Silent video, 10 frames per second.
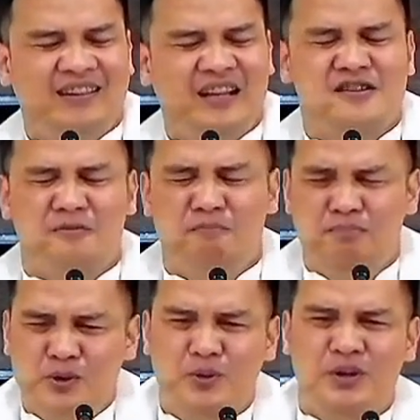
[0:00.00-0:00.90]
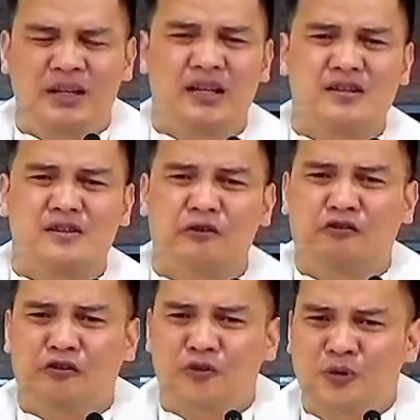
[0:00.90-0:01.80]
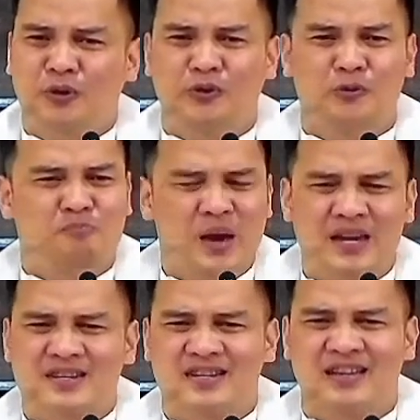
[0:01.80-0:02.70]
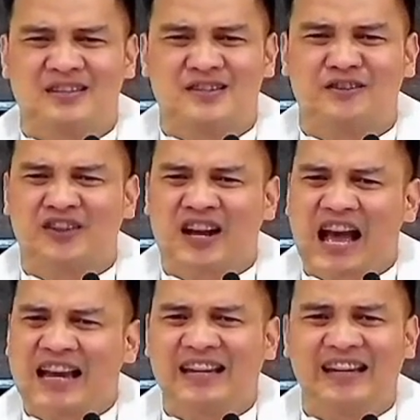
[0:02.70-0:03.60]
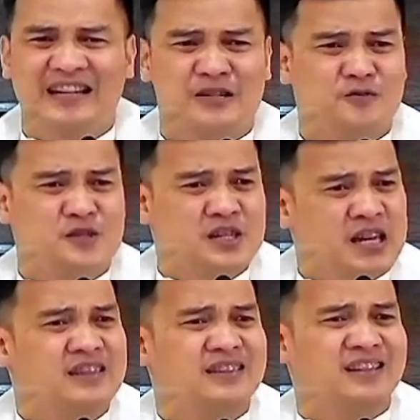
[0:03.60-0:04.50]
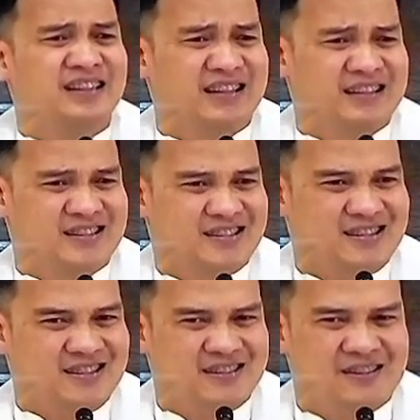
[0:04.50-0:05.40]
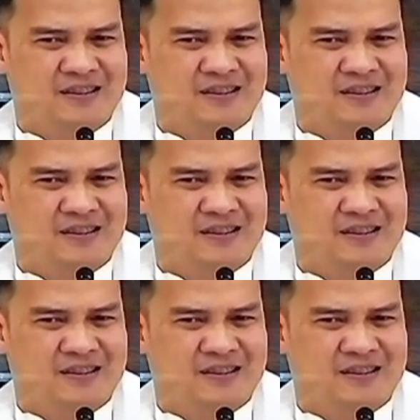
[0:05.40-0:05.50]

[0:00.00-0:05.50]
That's the beauty, that's the fruit of patience, of kindness, of gentleness.